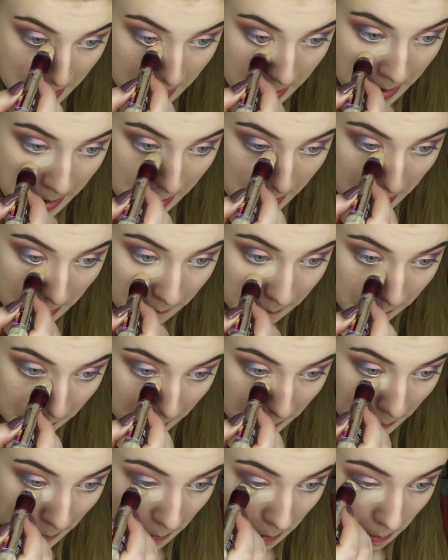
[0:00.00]
I'm just
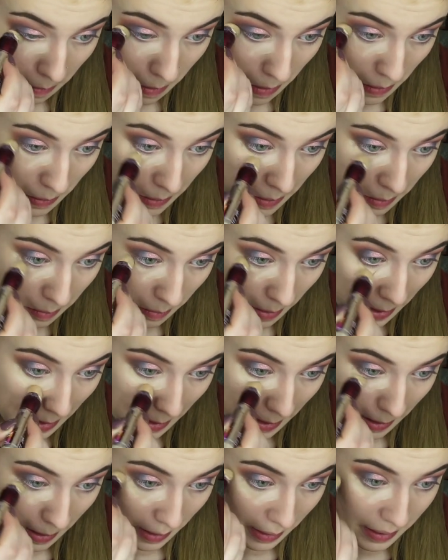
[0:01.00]
going to go under my
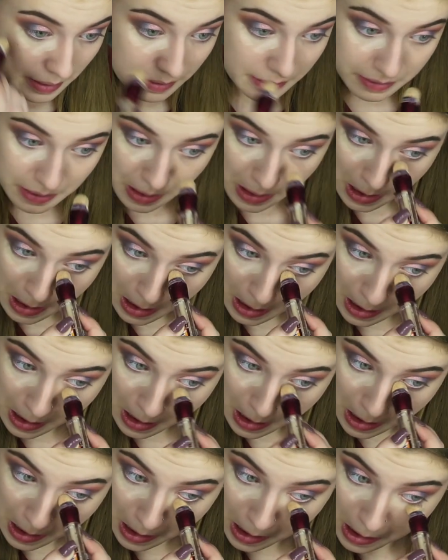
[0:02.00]
eyes
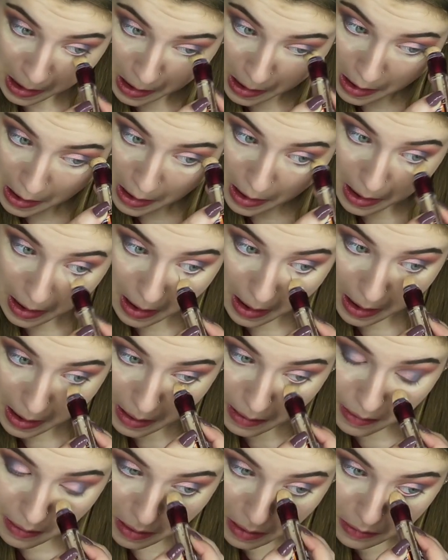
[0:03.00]

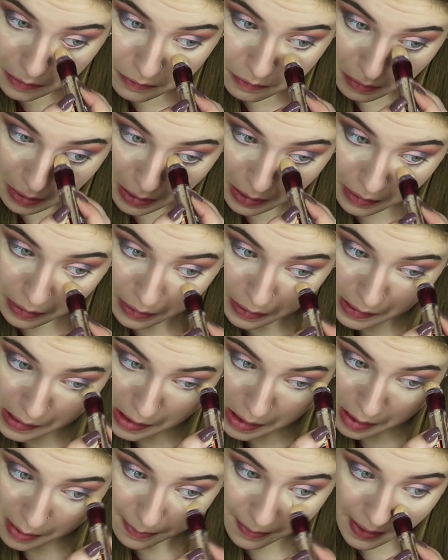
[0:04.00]
and try to
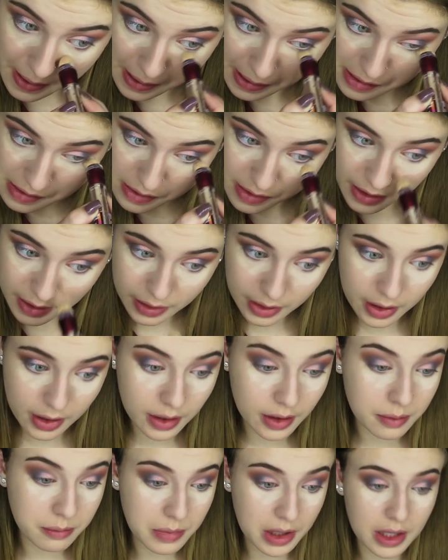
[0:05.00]
clean up anything
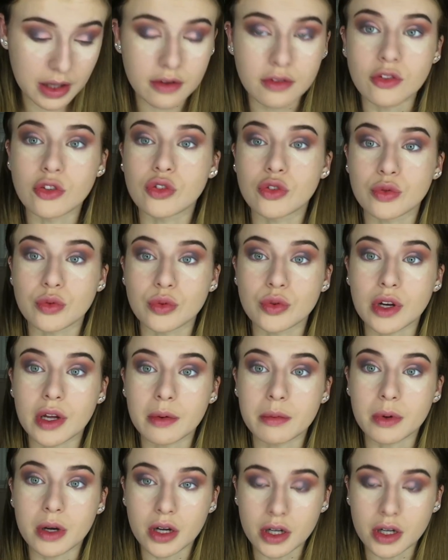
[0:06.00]
I may have screwed up